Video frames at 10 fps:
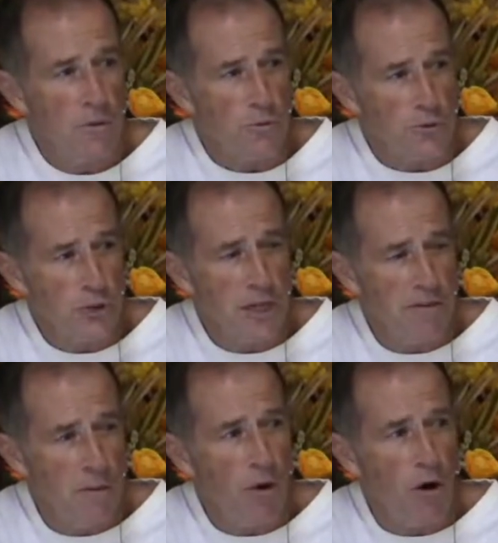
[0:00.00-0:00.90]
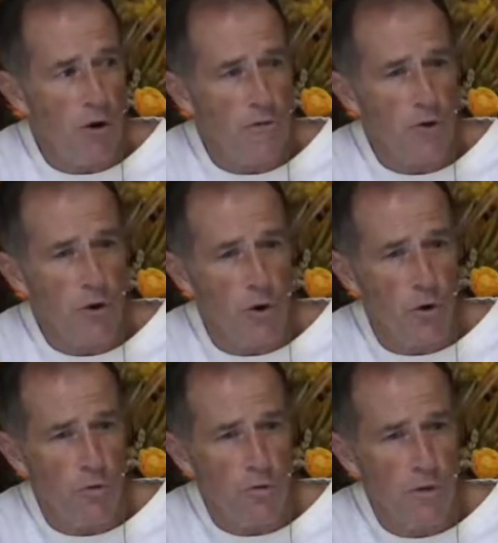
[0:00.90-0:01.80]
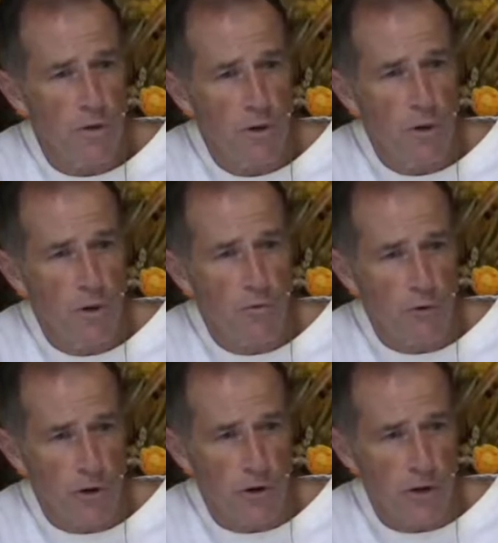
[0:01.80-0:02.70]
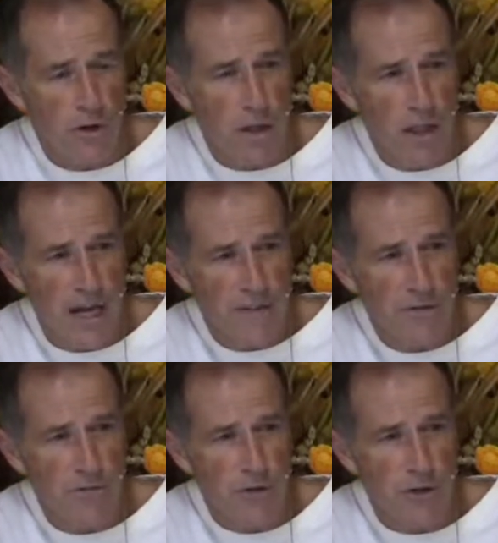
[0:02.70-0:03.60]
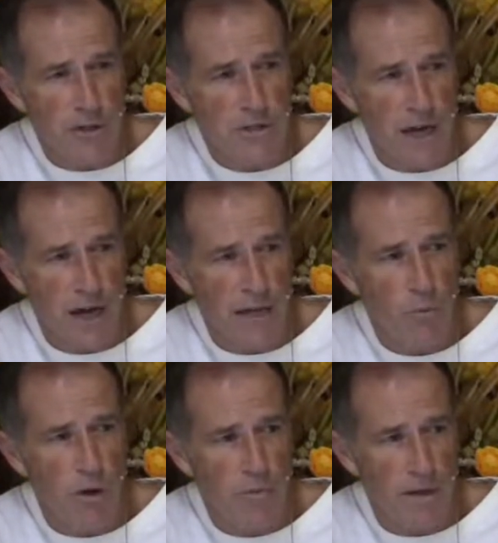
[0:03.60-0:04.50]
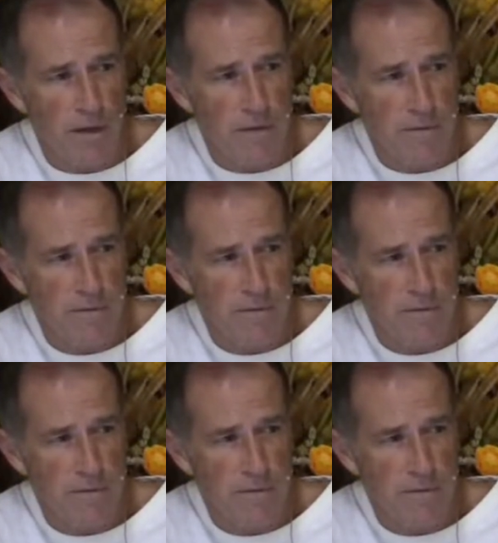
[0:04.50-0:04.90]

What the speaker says: Would you give up all of your gold for your life if you're going to die in 1 minute?